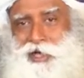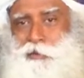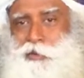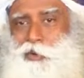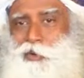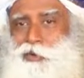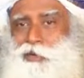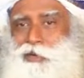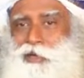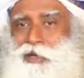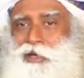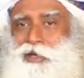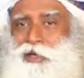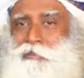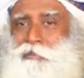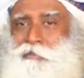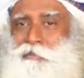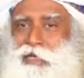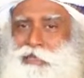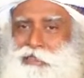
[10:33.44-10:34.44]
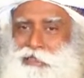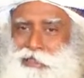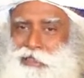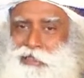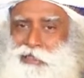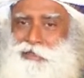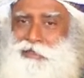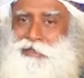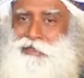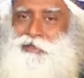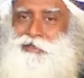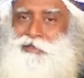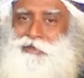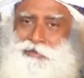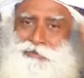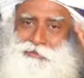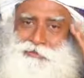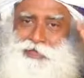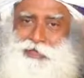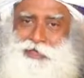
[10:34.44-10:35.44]
about mental
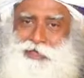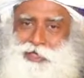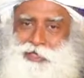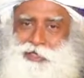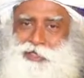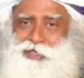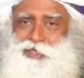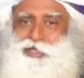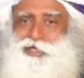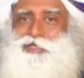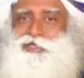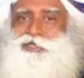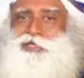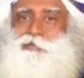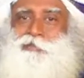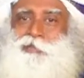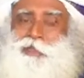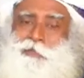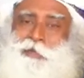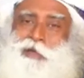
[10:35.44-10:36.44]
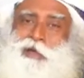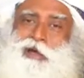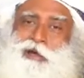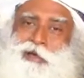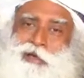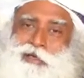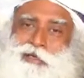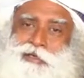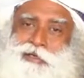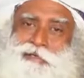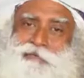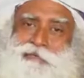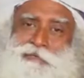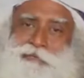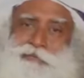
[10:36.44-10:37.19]
uh, conditions that people are in.